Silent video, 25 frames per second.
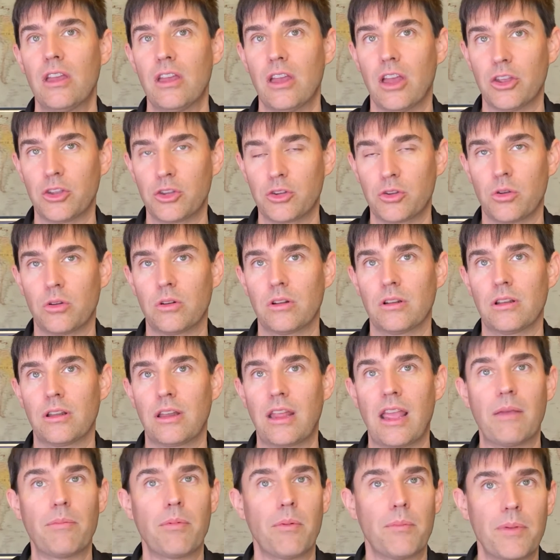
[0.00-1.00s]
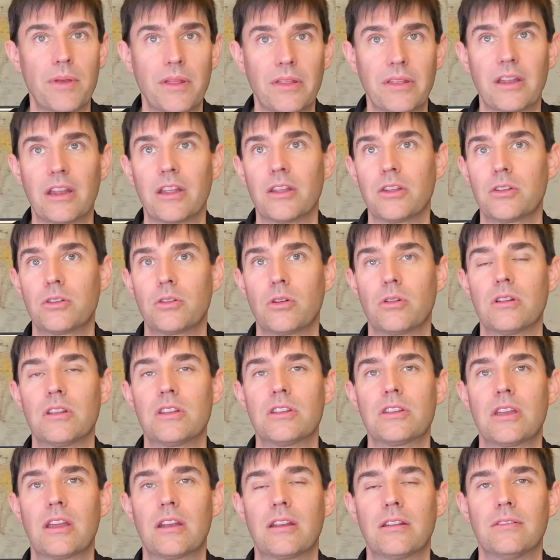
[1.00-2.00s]
a certain capability, a certain
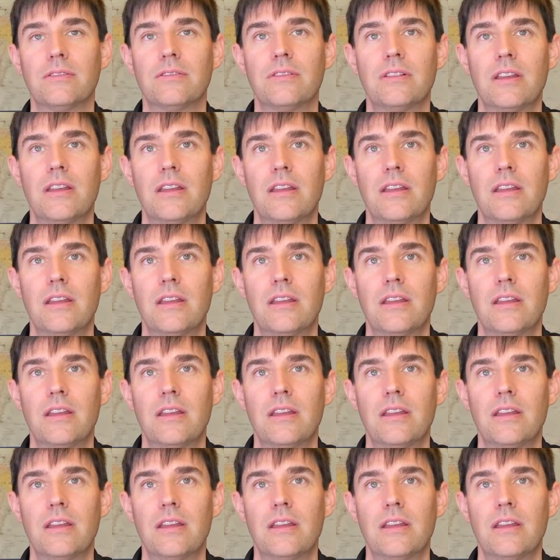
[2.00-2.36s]
set of